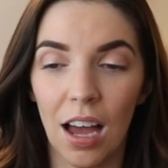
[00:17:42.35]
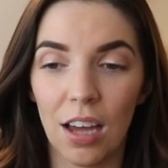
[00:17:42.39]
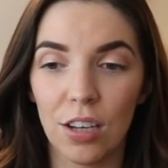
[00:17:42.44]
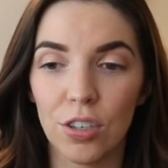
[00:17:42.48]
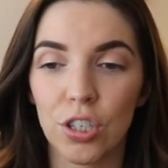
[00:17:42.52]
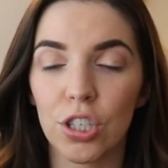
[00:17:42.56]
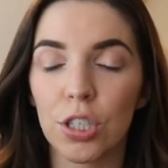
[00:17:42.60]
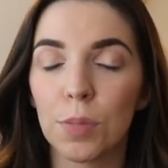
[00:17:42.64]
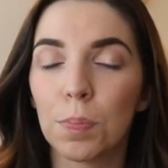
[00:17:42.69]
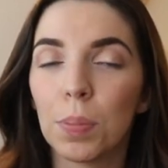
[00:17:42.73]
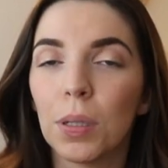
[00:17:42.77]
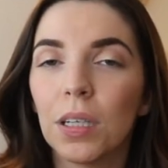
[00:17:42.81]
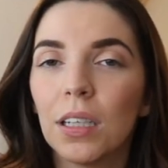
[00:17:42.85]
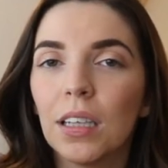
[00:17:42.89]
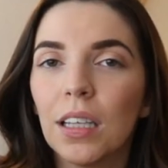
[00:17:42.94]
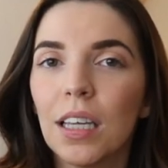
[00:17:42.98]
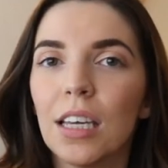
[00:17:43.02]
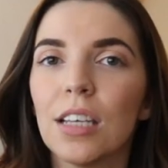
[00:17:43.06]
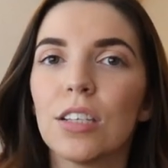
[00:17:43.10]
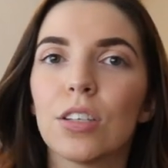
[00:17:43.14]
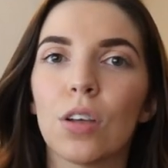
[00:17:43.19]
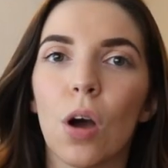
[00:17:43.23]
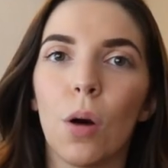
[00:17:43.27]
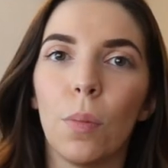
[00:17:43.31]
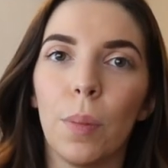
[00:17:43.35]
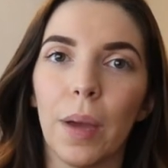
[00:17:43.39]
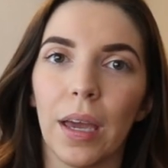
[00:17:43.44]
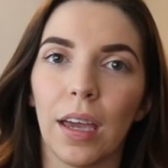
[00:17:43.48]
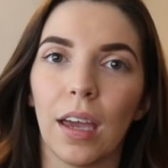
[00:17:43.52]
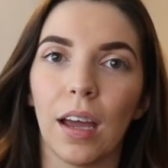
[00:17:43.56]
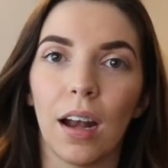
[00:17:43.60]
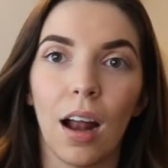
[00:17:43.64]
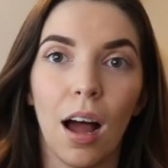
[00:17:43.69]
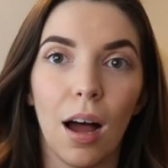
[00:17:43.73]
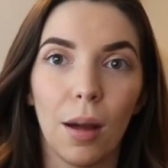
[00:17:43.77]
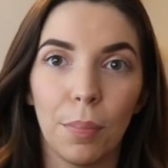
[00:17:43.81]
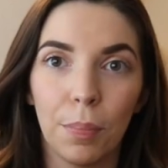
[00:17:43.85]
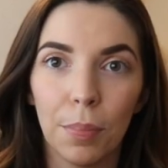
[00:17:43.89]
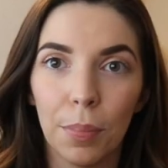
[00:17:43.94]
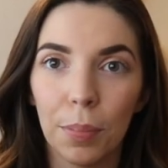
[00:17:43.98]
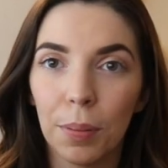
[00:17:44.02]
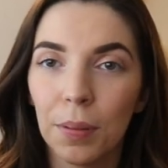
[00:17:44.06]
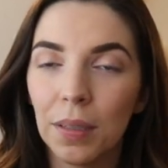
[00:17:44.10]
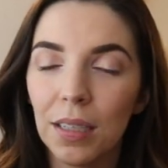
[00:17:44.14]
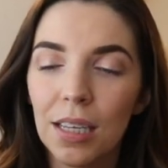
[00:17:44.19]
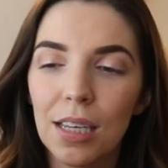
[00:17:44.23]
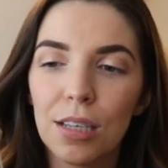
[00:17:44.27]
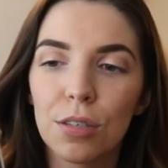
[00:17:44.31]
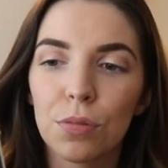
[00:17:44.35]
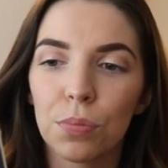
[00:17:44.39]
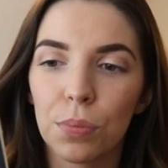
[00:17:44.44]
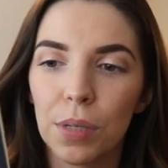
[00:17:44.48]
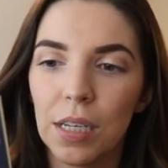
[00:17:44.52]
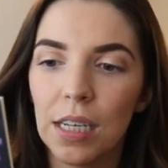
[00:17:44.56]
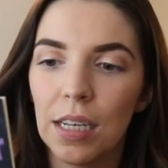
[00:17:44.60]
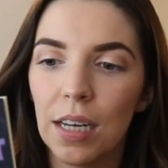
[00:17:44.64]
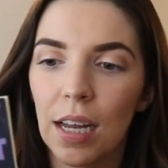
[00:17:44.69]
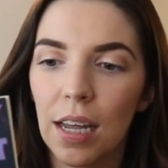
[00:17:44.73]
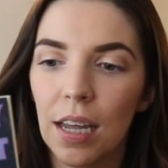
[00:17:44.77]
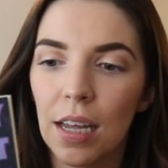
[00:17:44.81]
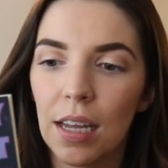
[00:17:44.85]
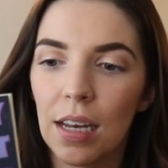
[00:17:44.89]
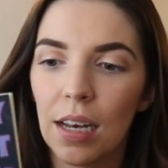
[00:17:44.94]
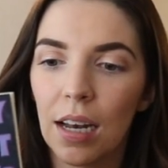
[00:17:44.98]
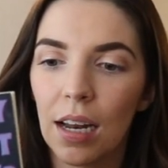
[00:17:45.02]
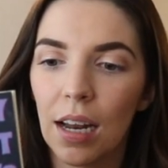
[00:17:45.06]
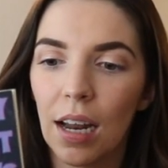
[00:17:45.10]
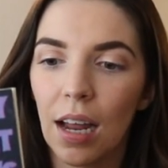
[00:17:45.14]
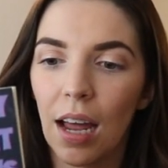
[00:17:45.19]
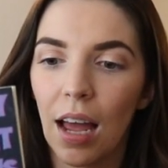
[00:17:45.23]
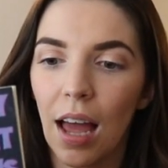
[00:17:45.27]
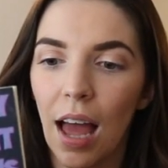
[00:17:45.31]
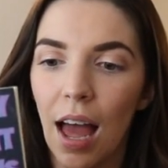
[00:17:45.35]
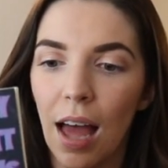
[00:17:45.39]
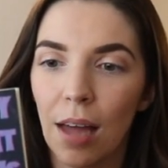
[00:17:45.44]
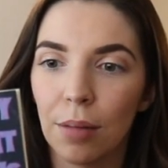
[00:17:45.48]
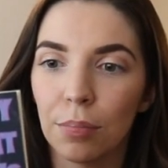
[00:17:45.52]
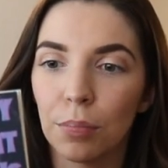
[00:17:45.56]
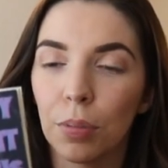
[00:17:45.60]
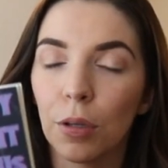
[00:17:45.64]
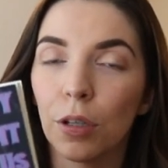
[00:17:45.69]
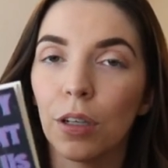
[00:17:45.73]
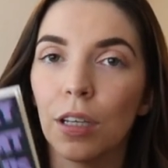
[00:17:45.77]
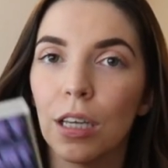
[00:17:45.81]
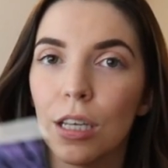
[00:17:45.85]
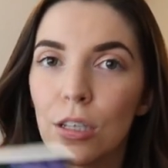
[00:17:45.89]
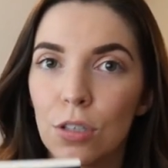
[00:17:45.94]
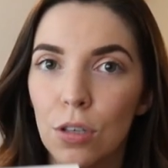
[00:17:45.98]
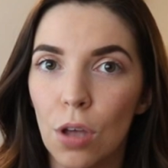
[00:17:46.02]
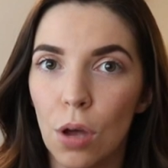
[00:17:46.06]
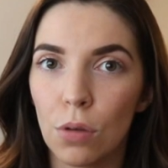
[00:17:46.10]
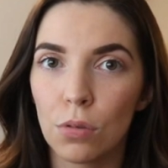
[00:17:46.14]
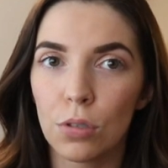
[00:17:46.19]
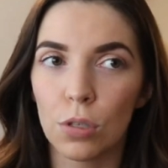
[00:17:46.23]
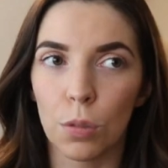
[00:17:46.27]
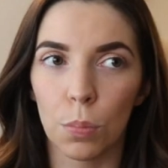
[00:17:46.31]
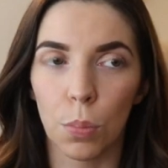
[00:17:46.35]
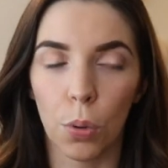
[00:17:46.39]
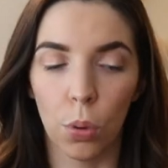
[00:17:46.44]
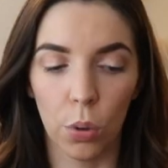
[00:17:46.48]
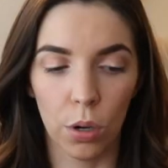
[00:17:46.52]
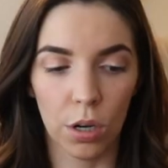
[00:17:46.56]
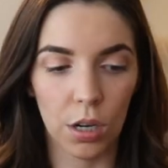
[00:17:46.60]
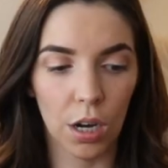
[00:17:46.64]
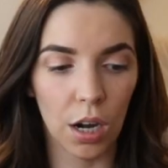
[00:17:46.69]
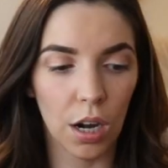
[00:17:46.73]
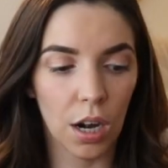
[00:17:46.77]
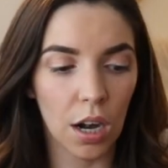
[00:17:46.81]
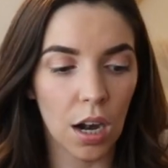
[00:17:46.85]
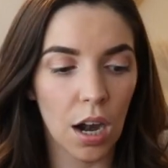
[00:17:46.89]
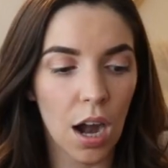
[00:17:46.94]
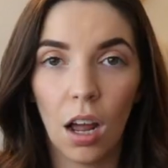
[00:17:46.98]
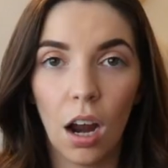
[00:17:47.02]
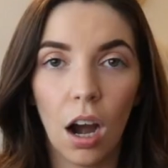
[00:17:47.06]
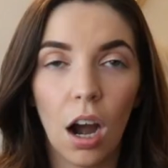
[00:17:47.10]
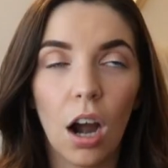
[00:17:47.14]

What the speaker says: Just please go pick it up. Please read it, and please go support her.